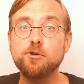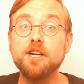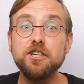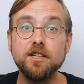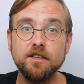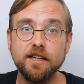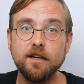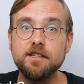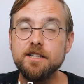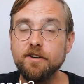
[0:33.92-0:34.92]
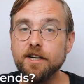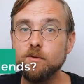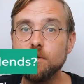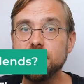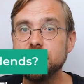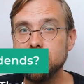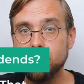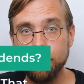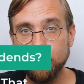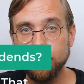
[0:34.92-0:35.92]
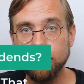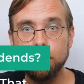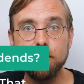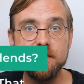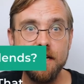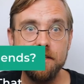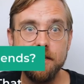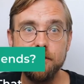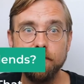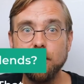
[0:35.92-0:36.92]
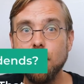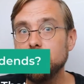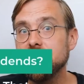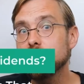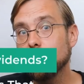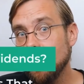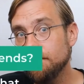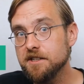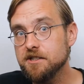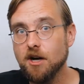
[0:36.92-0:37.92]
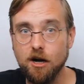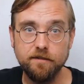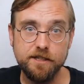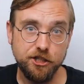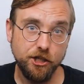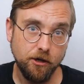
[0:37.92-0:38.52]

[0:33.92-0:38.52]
Traditionally, a dividend was the distribution of a percentage of the company's profits to all of its